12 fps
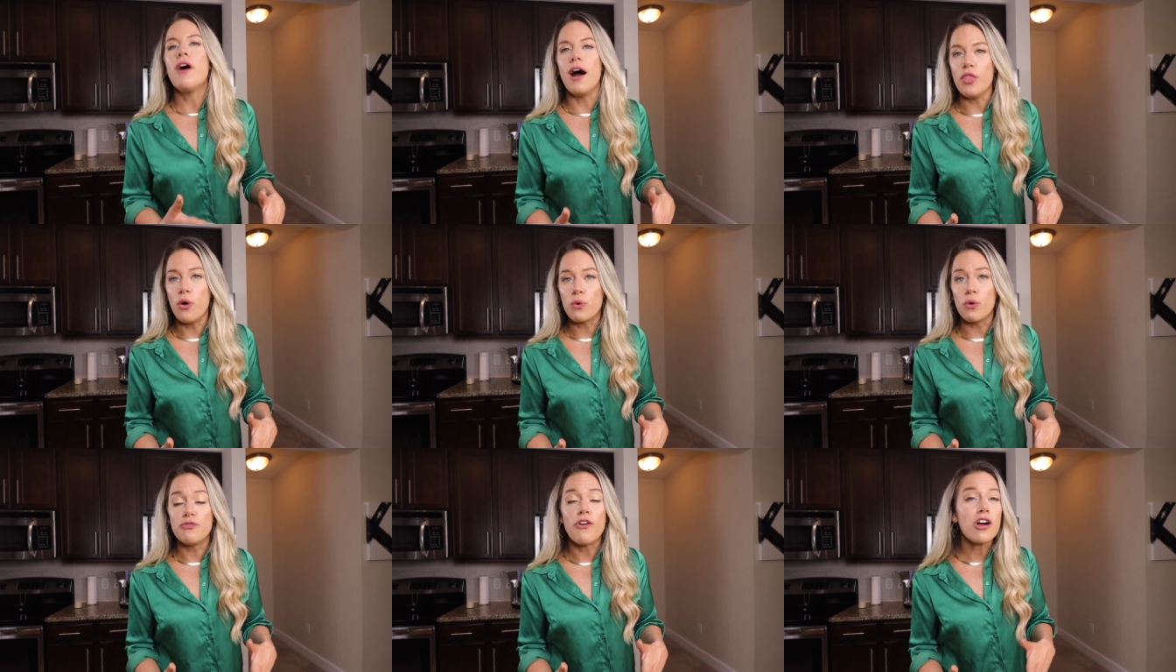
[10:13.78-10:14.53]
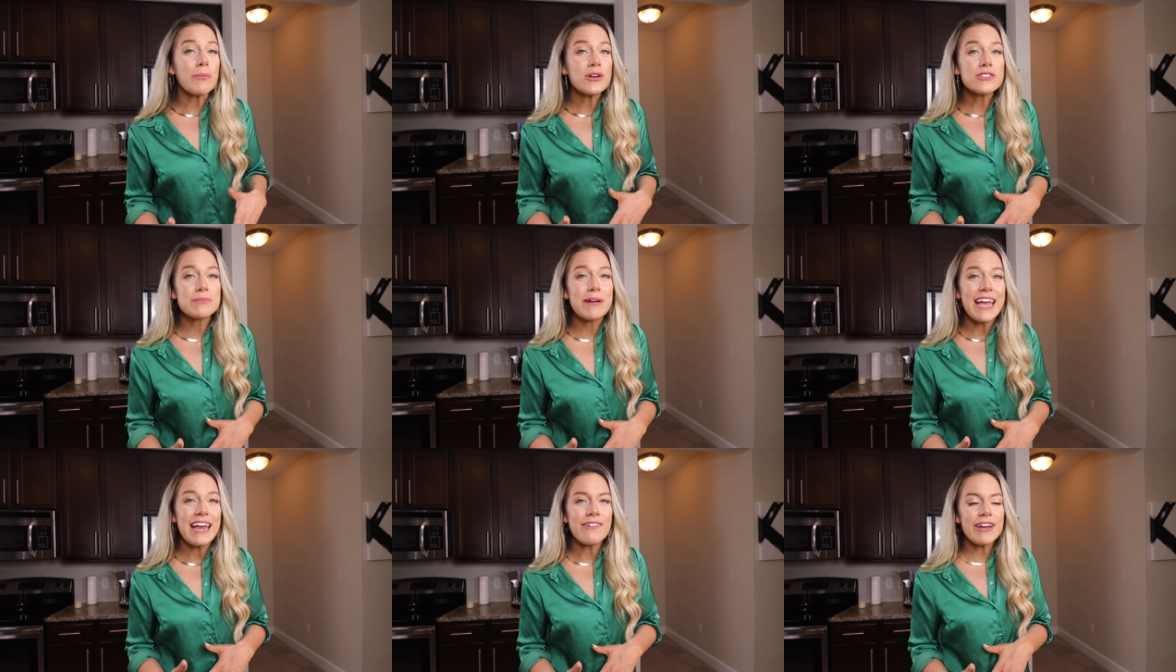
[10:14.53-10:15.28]
uh, local farmers in
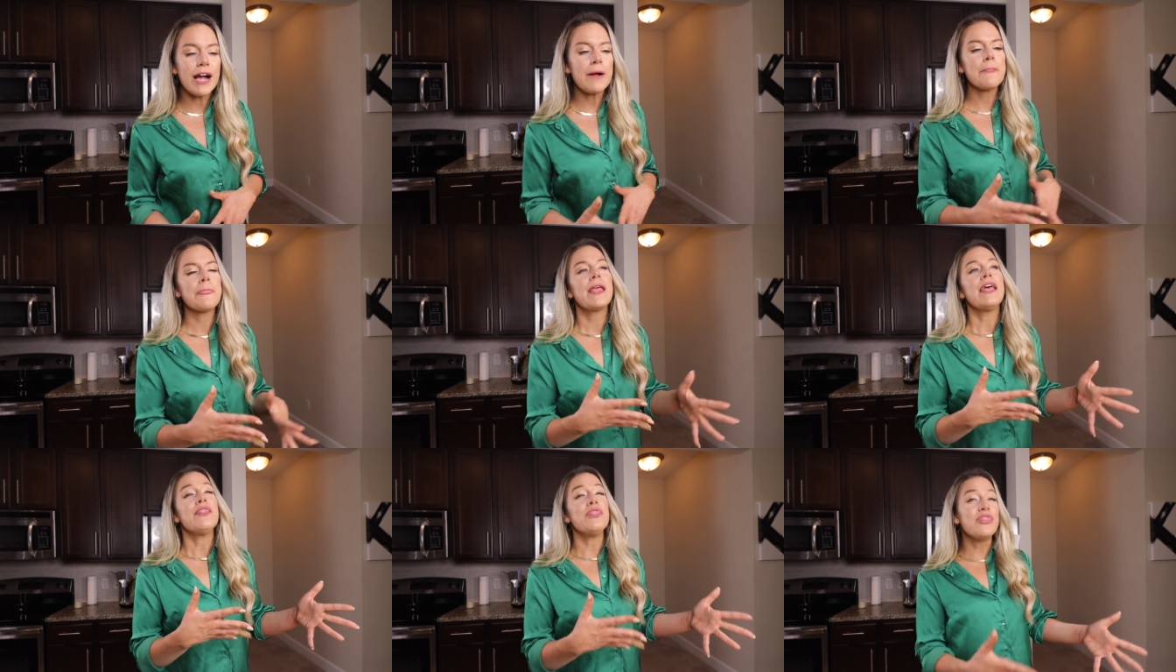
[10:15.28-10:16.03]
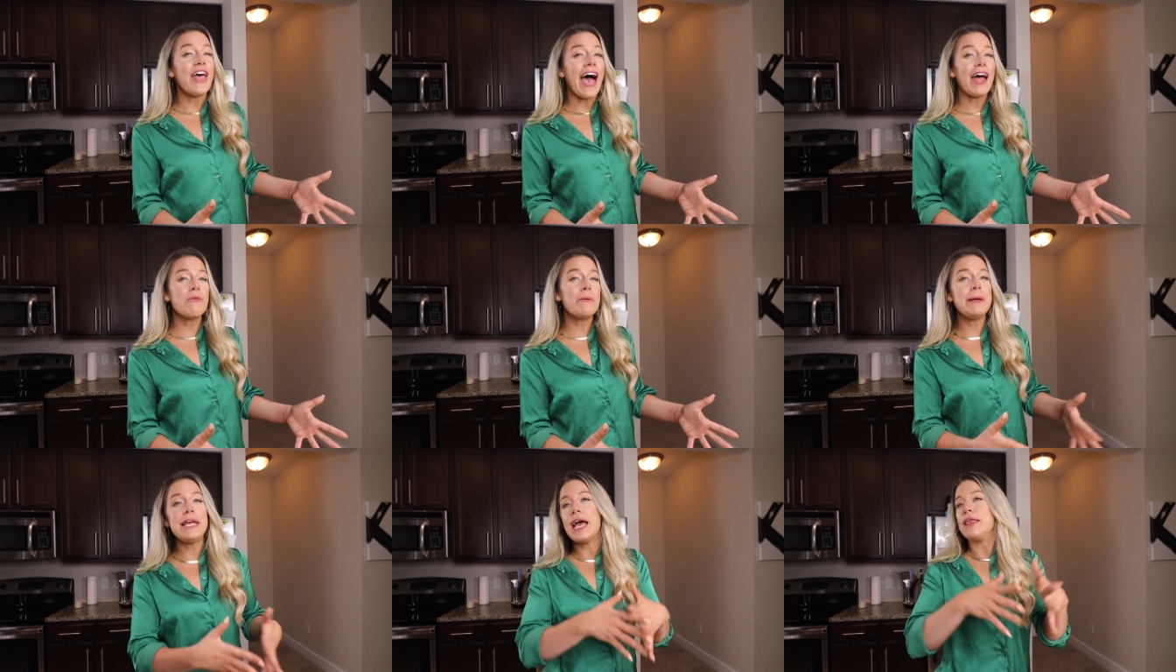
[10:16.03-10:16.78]
my area. That
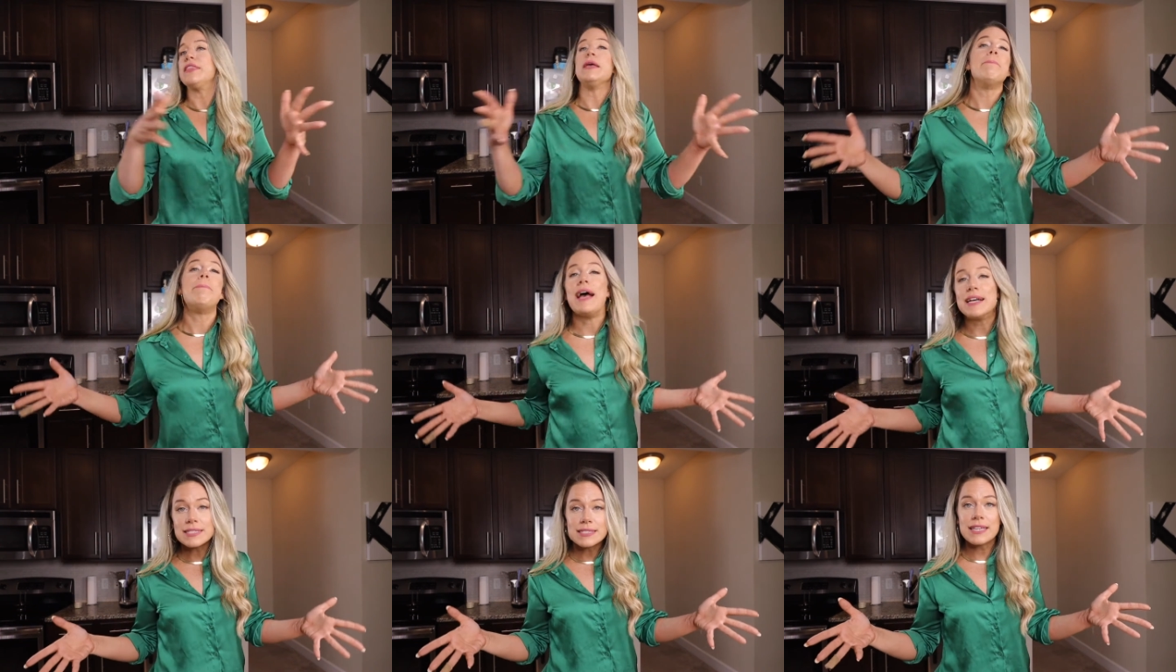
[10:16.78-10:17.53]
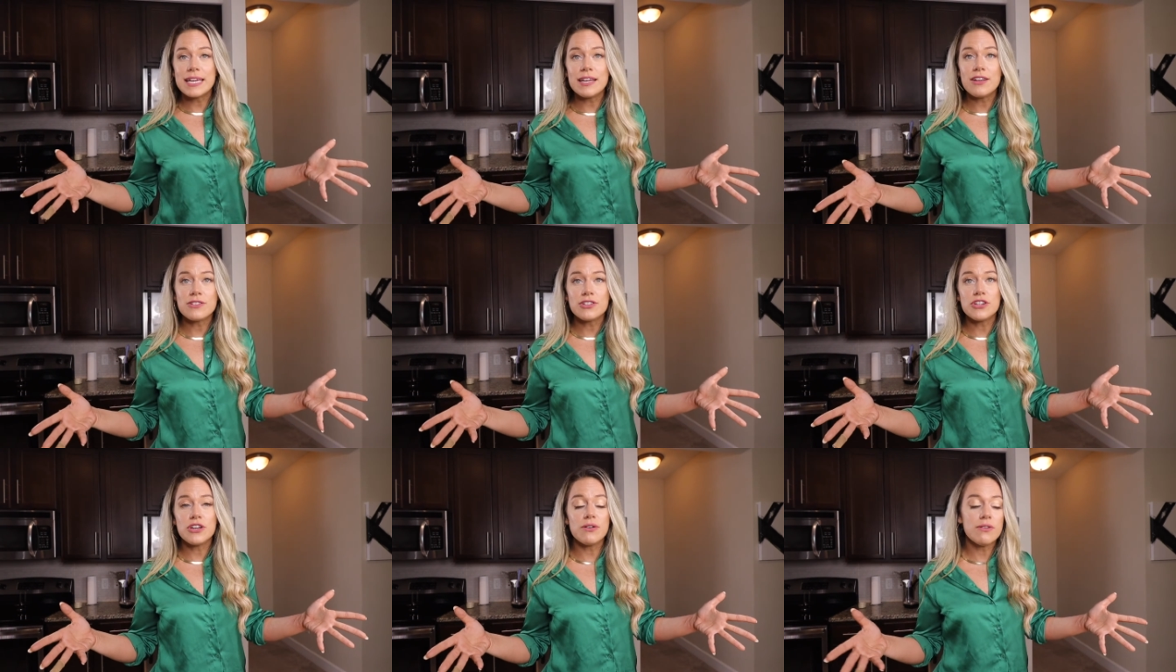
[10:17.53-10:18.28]
would be the best thing
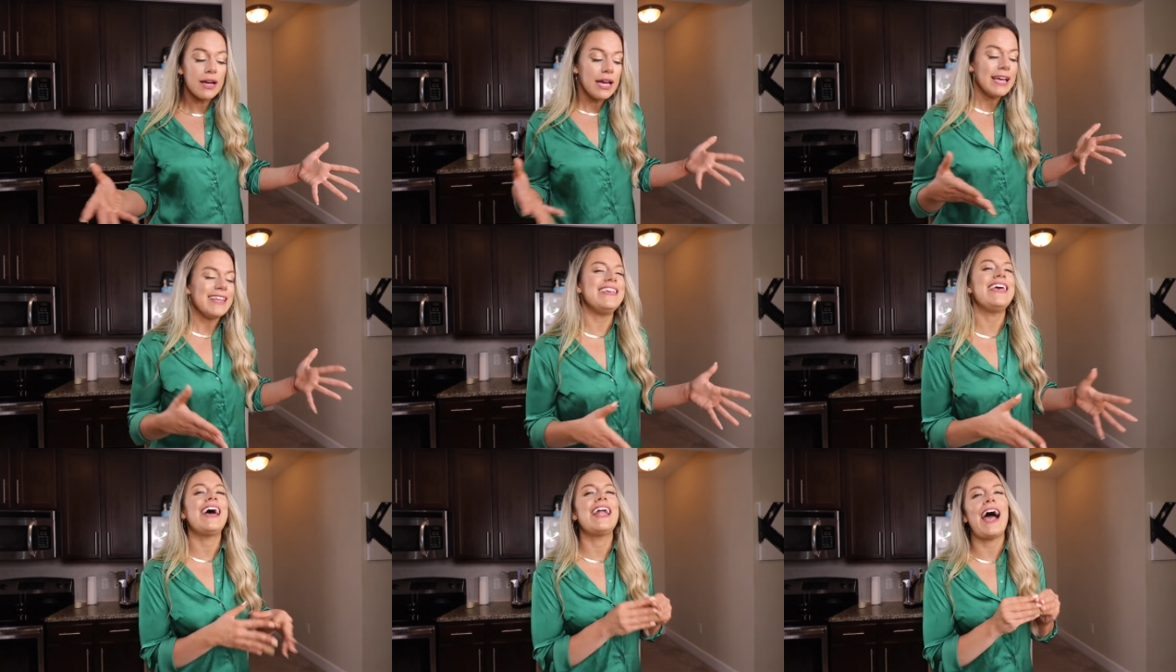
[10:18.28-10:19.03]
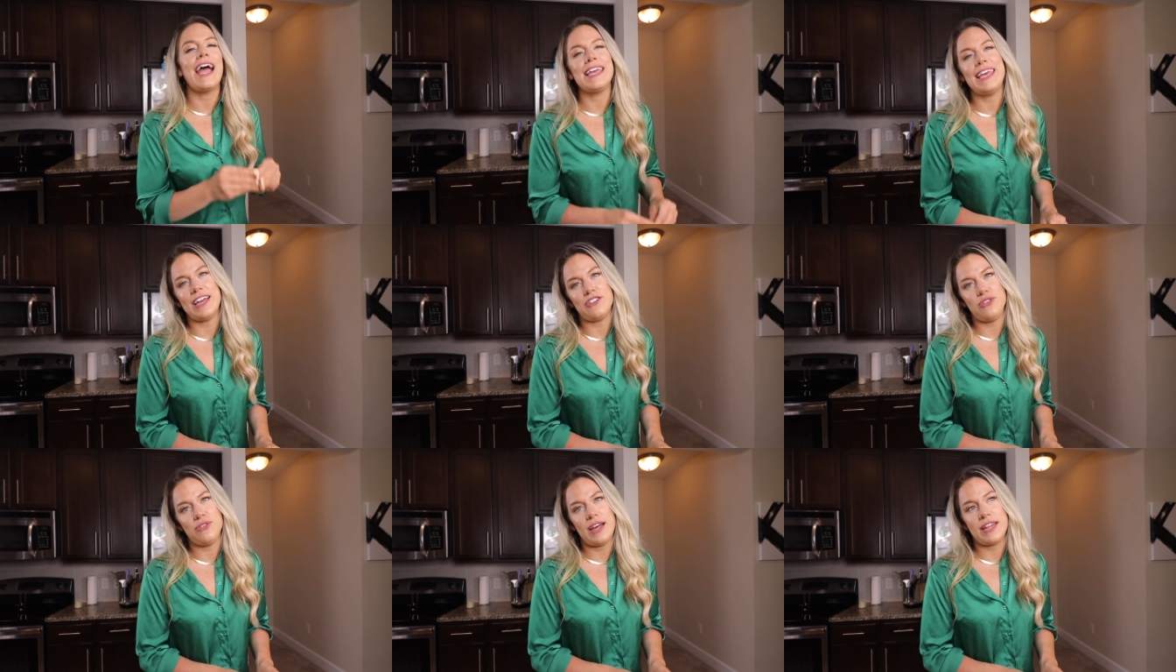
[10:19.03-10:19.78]
to do yet. I can't
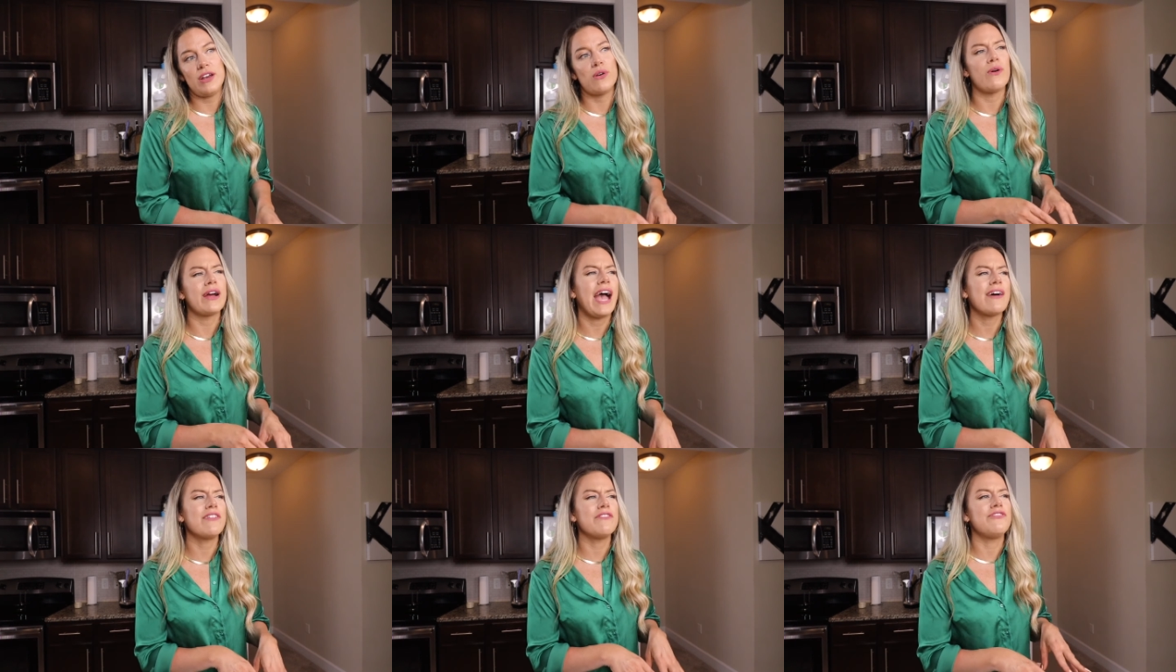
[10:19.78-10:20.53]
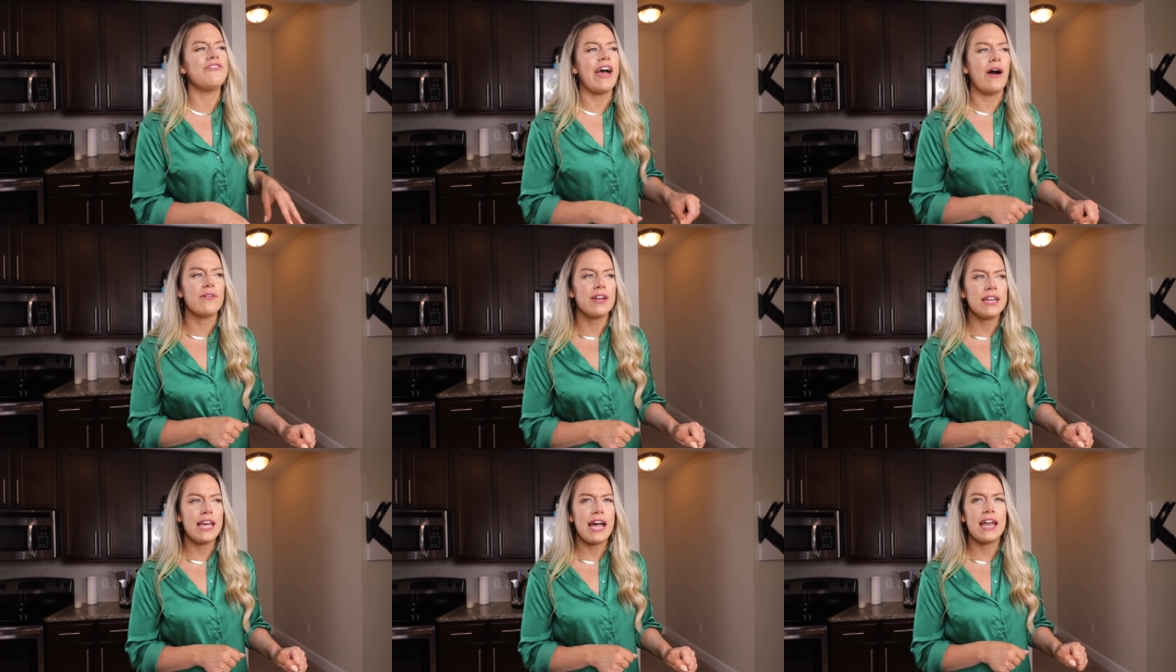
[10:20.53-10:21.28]
do that here, or I haven't found
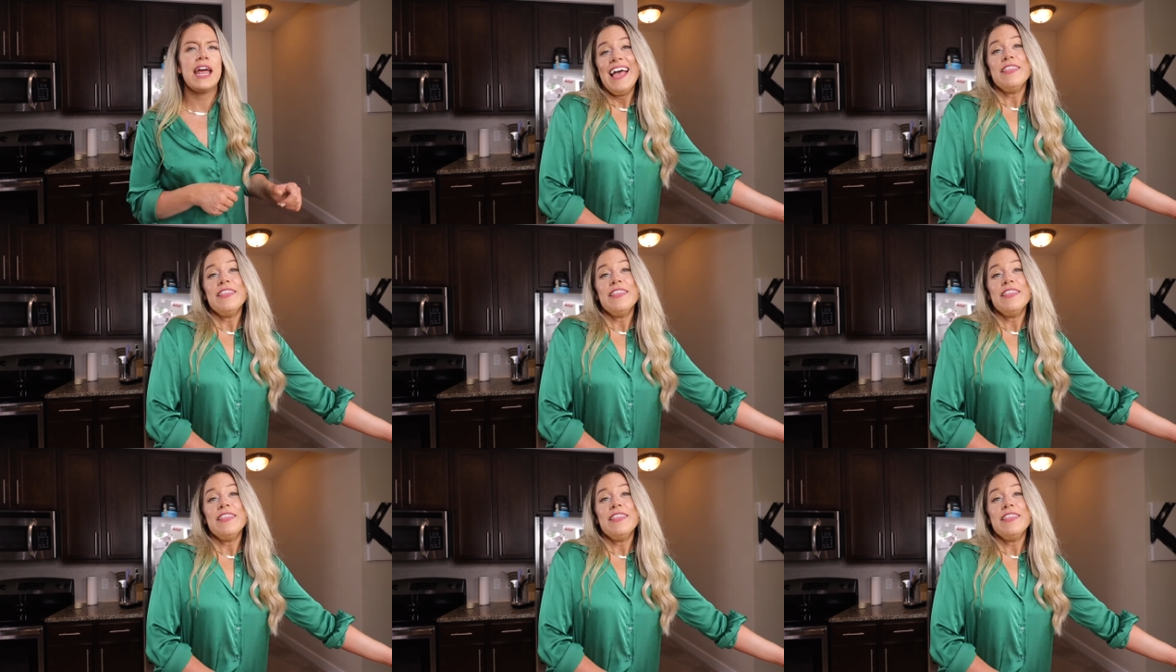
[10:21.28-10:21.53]
it yet.